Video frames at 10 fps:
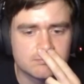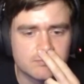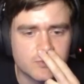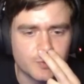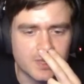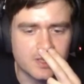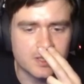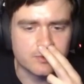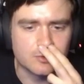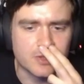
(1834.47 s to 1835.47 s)
Too bad I have
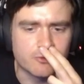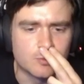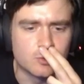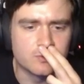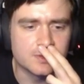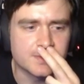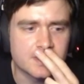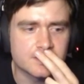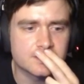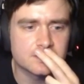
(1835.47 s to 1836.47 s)
all my removal in hand.
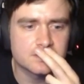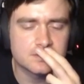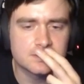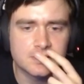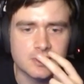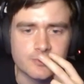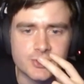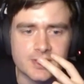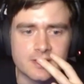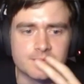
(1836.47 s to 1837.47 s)
I wish I
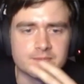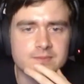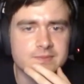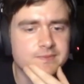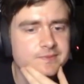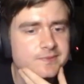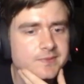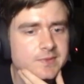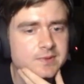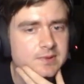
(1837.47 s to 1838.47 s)
had him.
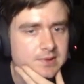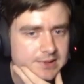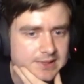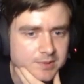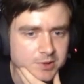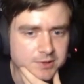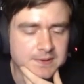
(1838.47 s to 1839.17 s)
Demon.